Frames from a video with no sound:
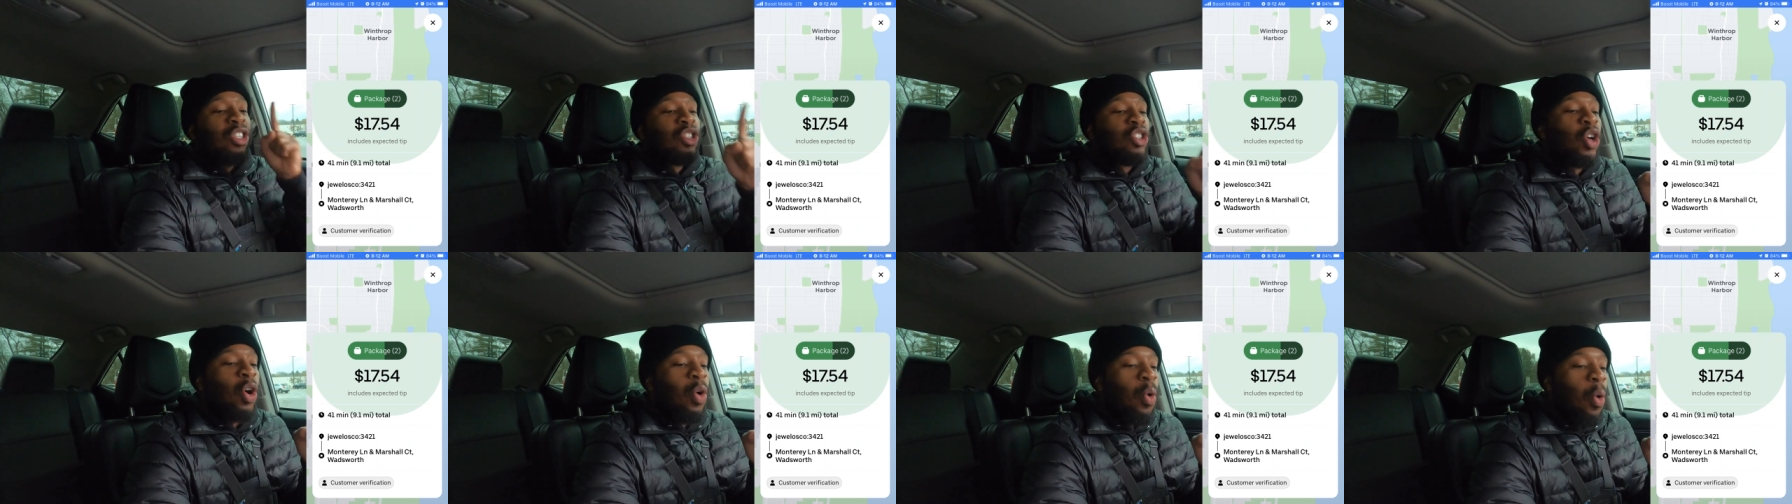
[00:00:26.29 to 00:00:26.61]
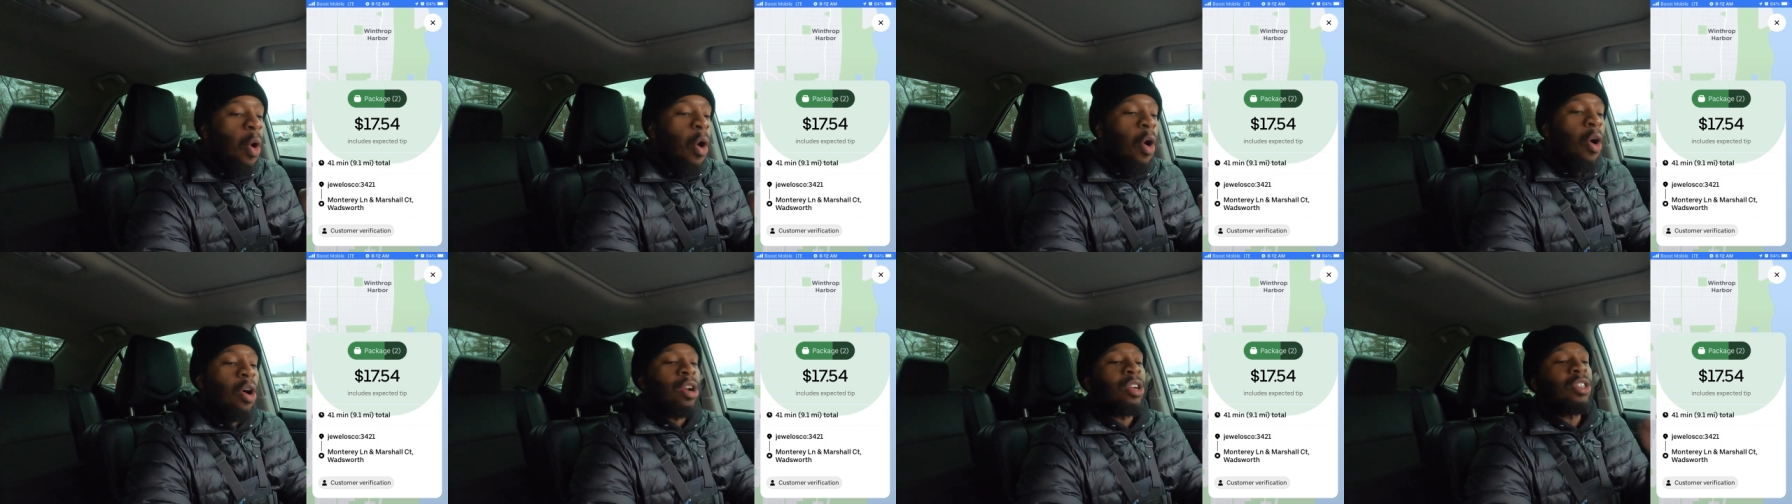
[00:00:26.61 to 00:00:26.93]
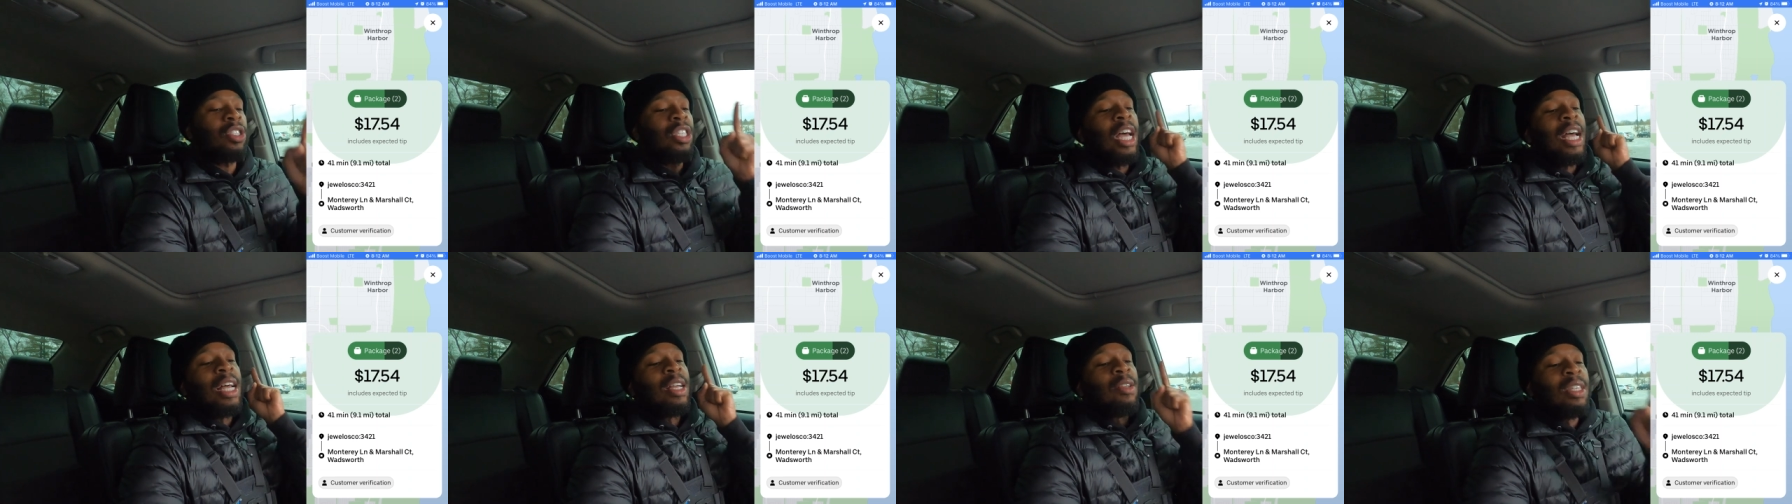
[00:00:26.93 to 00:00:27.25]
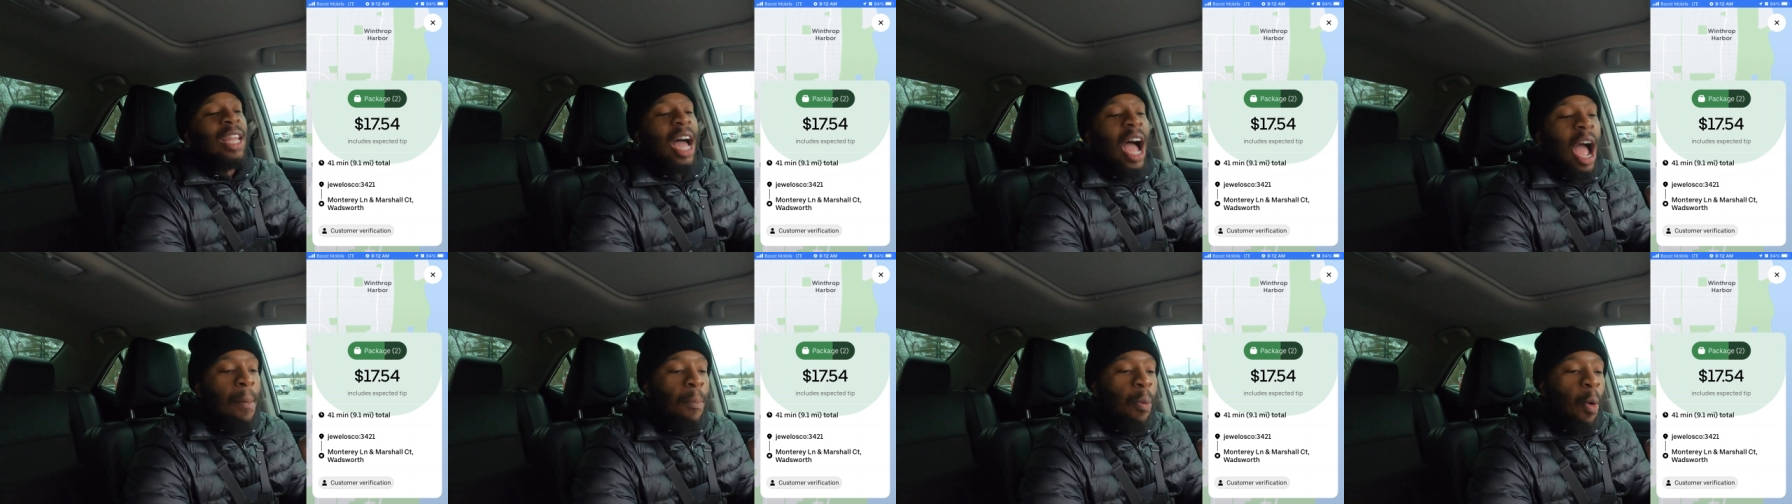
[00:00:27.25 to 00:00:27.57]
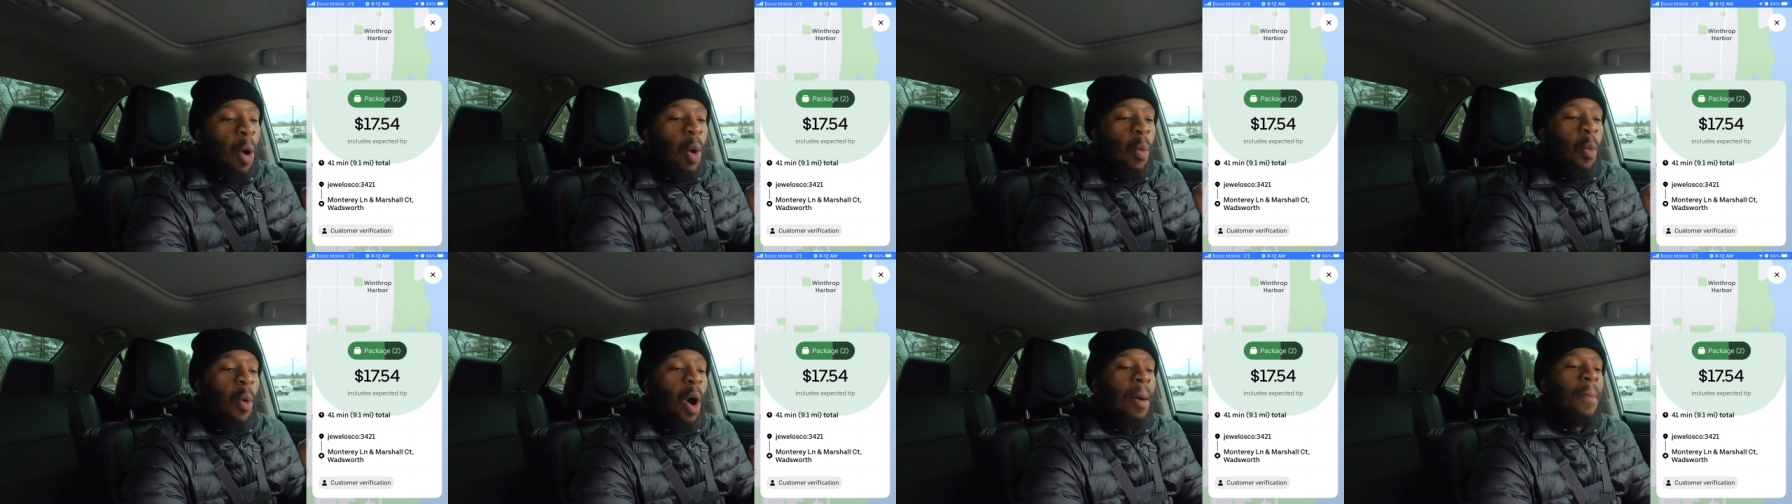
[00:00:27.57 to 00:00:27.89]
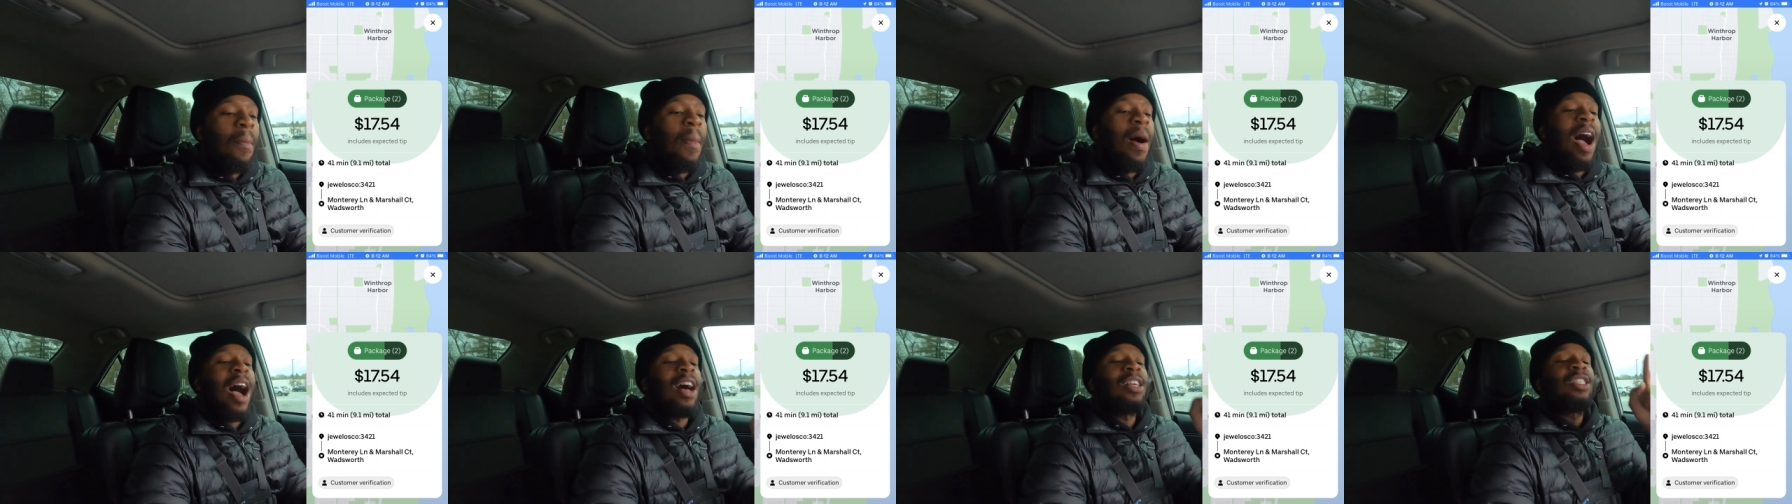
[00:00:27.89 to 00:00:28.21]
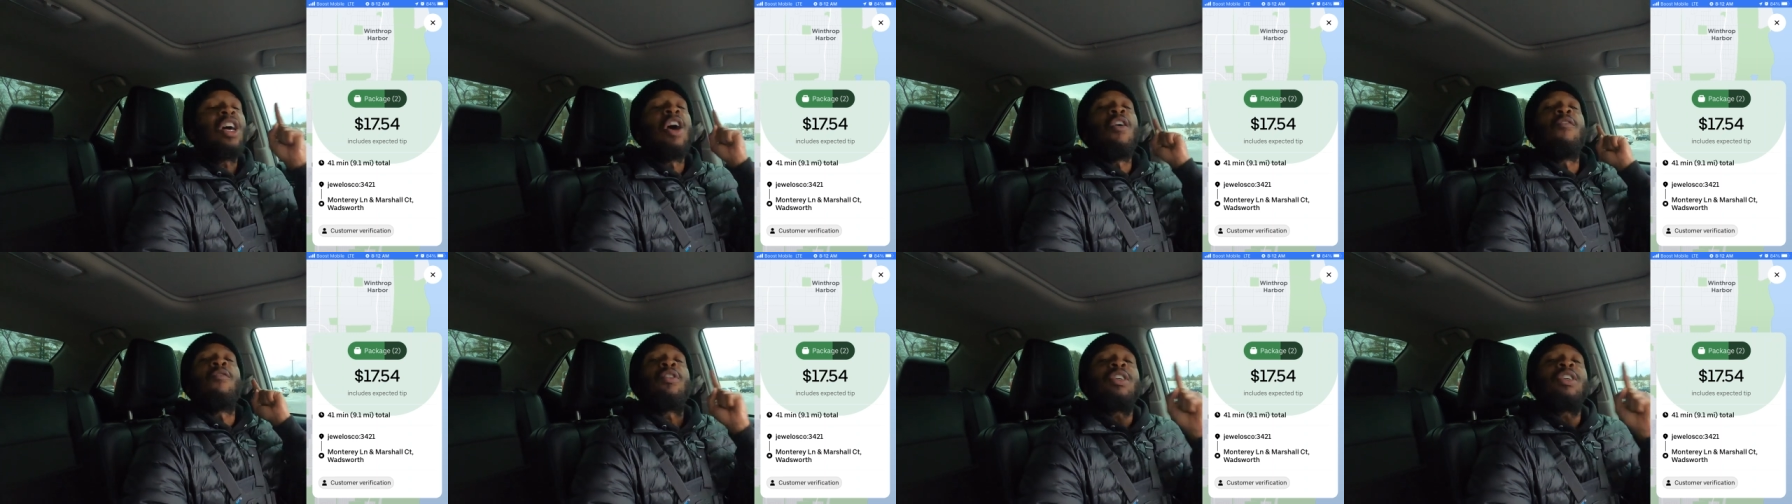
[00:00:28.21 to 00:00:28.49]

Two orders, 9.1 miles